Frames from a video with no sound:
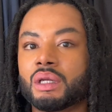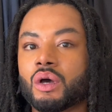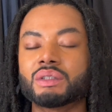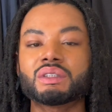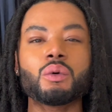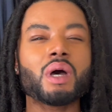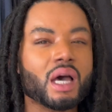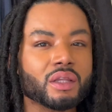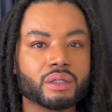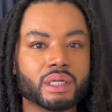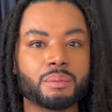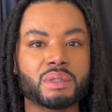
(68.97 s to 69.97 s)
also
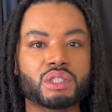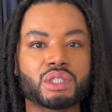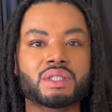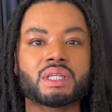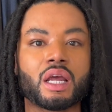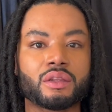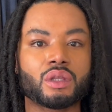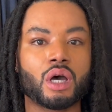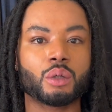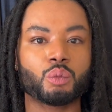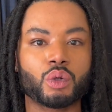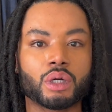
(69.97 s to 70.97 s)
other images that I
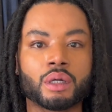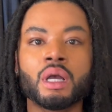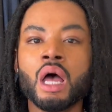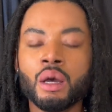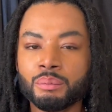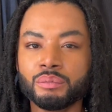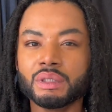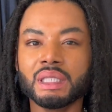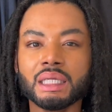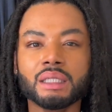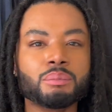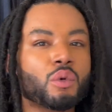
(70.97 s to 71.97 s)
thought were
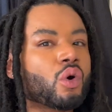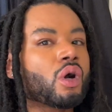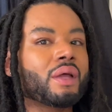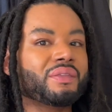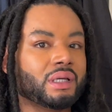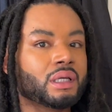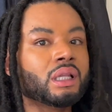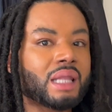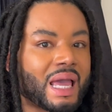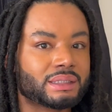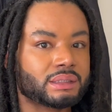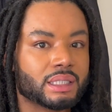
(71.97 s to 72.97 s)
leaned more on the
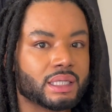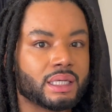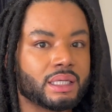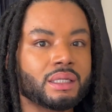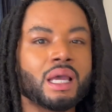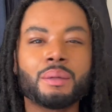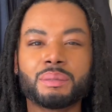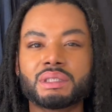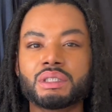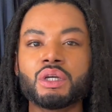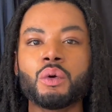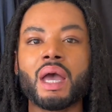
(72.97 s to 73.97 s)
classic end, but
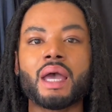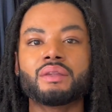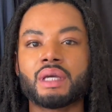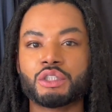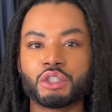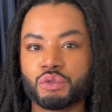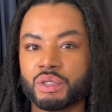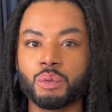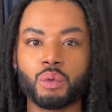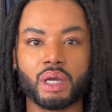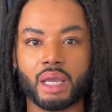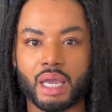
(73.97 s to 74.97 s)
still had that
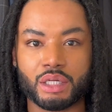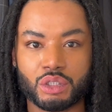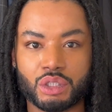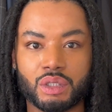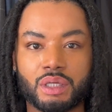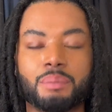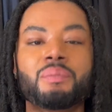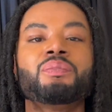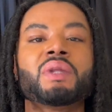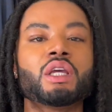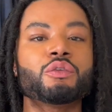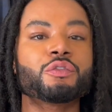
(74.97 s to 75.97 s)
streetwear edge to them.
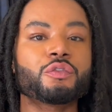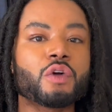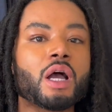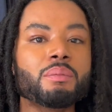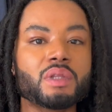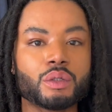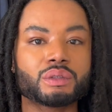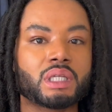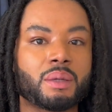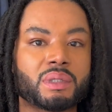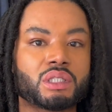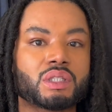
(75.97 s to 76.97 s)
And from those
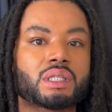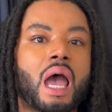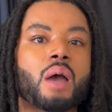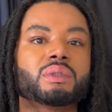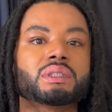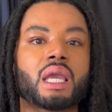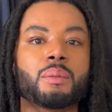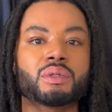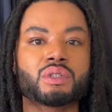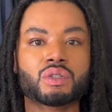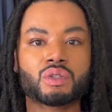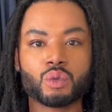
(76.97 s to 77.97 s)
images, I was able
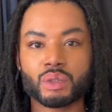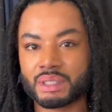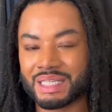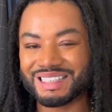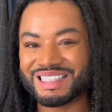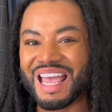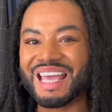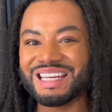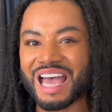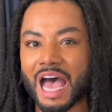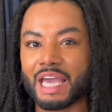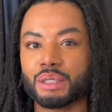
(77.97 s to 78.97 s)
to source 10
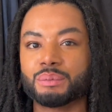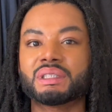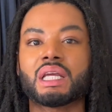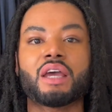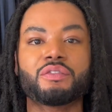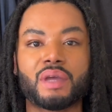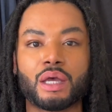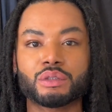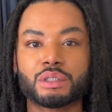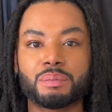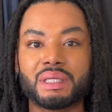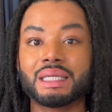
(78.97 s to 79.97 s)
items that I found
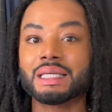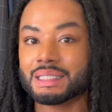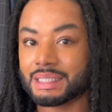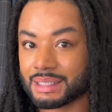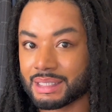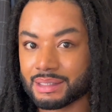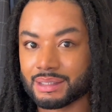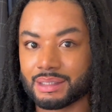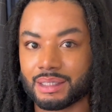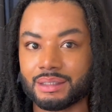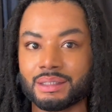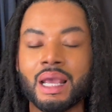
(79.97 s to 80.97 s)
to be
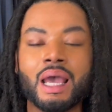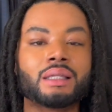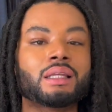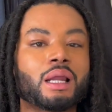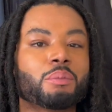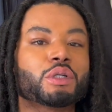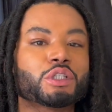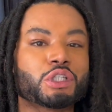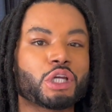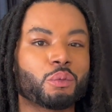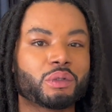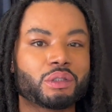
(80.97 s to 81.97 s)
consistent that I'm going to
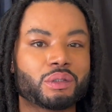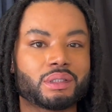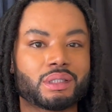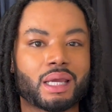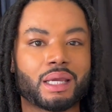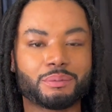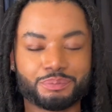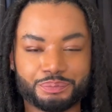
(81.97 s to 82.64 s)
share with you today.